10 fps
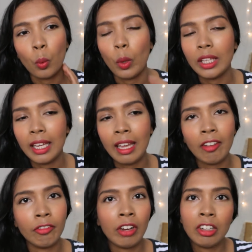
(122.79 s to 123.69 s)
where they
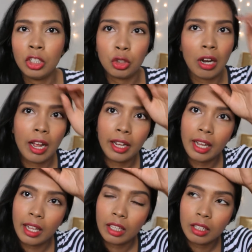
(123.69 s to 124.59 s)
get very dry,
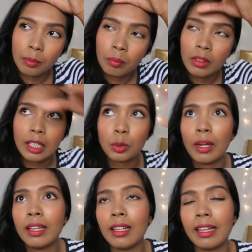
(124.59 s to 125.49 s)
and that's
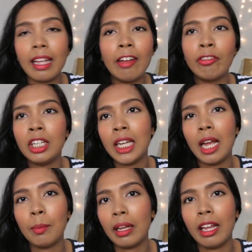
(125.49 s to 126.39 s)
why like every
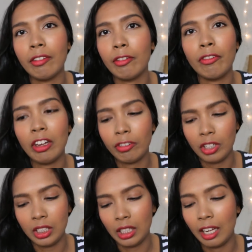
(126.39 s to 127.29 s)
time I have a
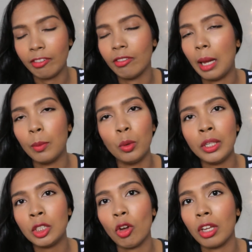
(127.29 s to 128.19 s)
favorite, I'm
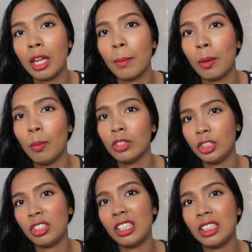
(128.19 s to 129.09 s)
always talking about
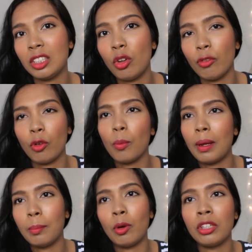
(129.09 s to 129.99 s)
moisturizers, not for
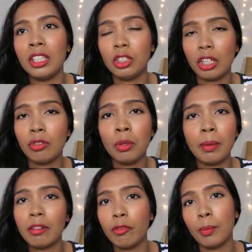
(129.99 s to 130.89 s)
my body in general
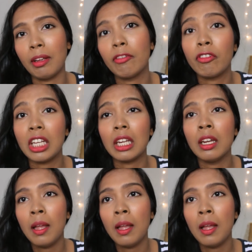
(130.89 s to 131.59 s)
but for my feet.